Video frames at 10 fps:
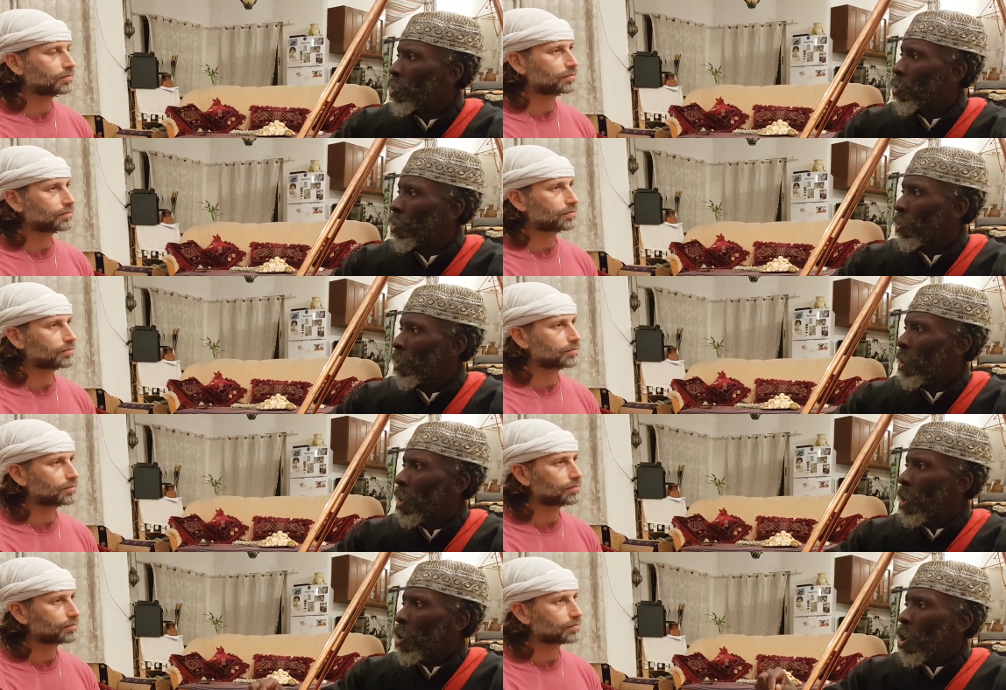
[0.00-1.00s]
Speaker 1: the truth.
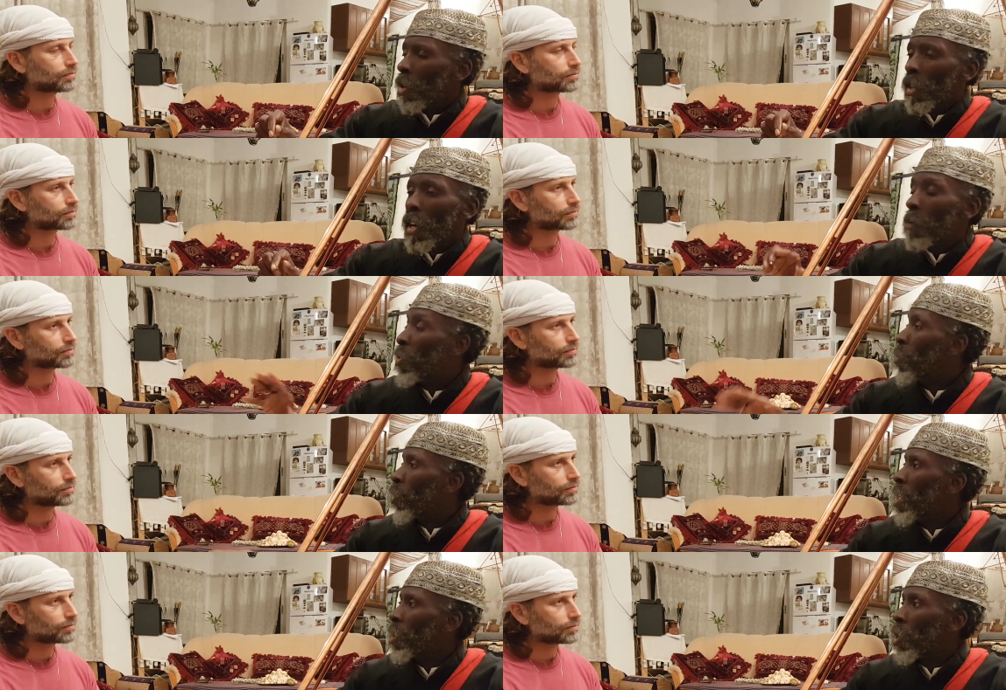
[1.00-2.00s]
And
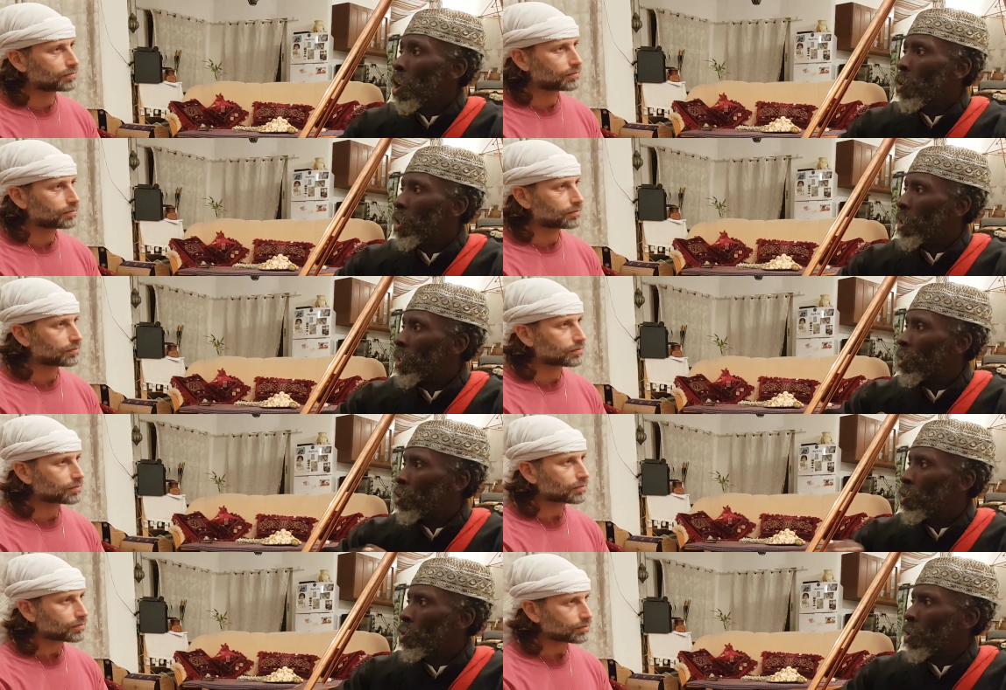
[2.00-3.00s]
people need to know this. This
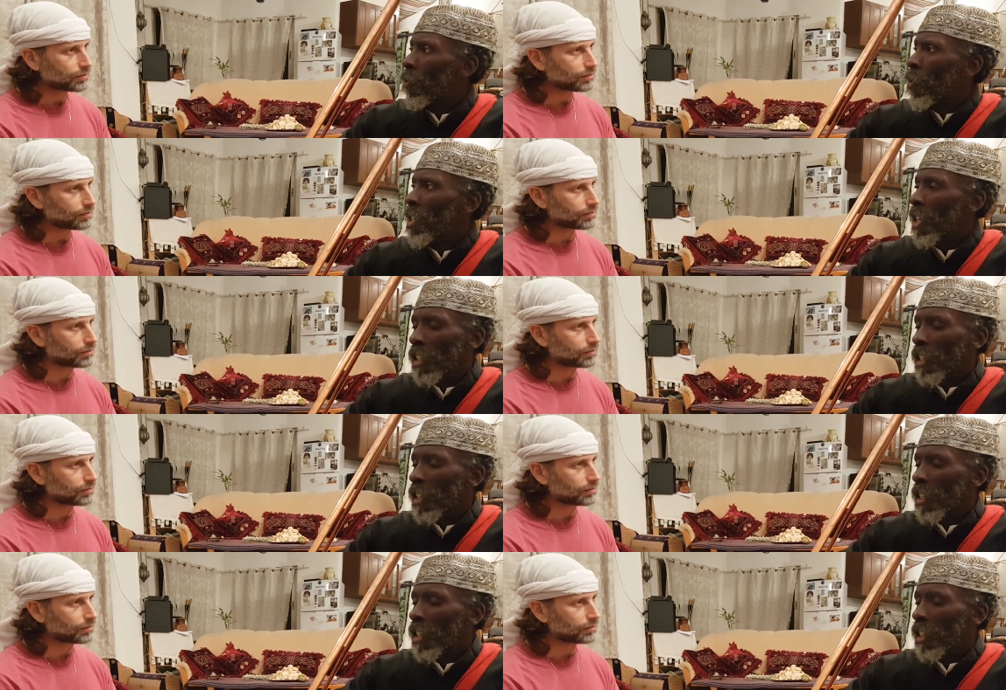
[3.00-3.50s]
is user-friendly